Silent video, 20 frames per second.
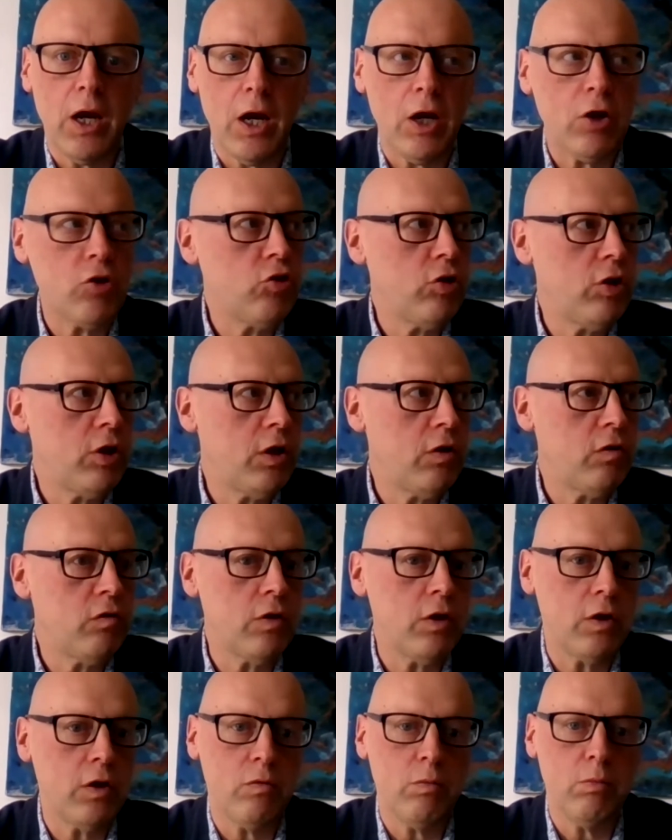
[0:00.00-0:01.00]
actually
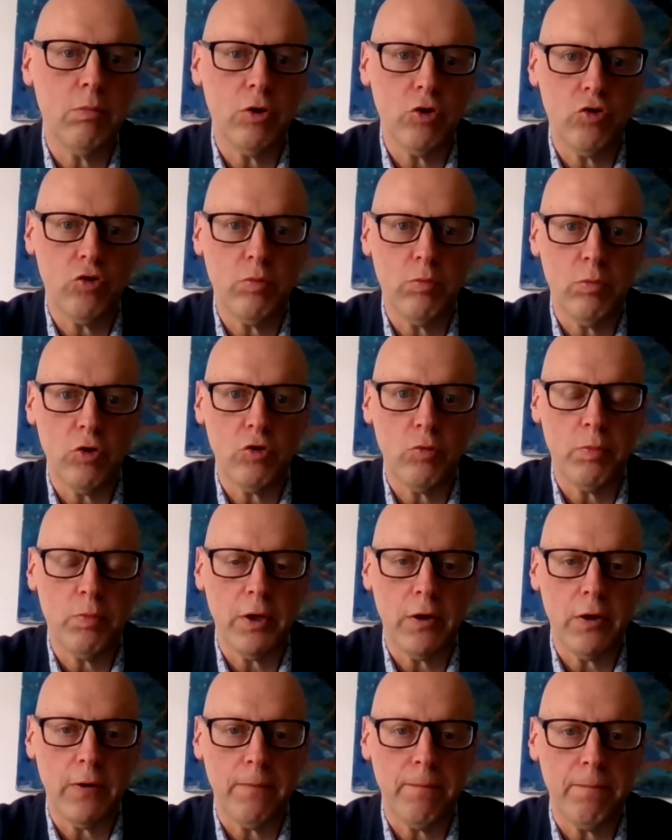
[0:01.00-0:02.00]
is much, much
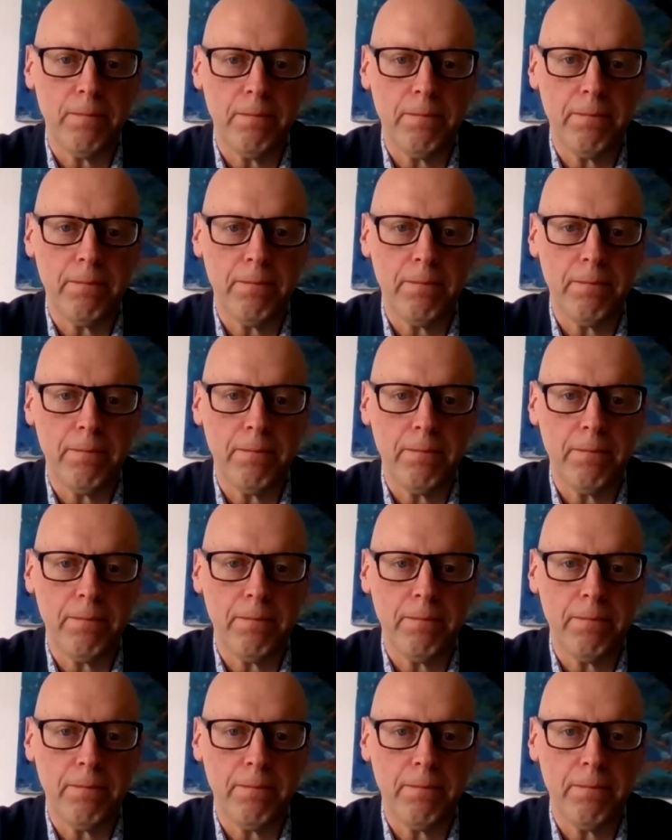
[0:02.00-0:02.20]
bigger.